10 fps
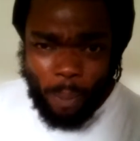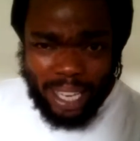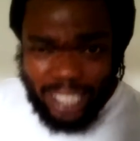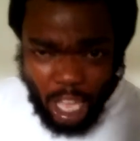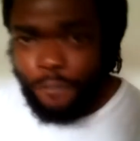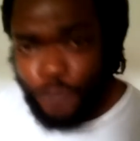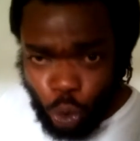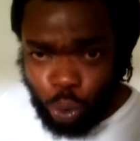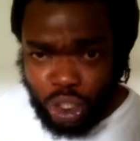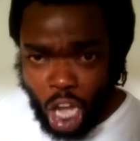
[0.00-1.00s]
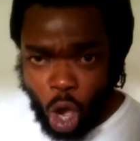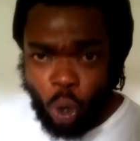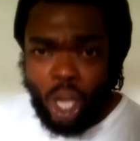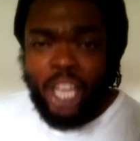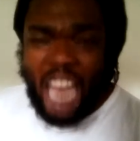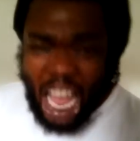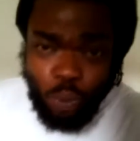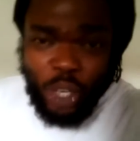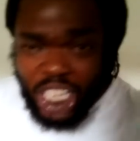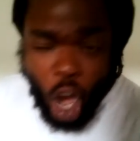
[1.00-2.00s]
my nephews go.
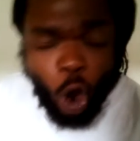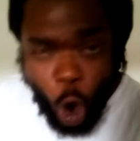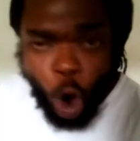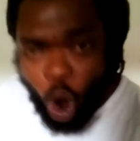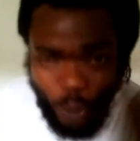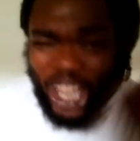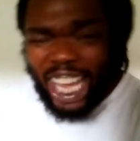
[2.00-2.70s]
We go hard.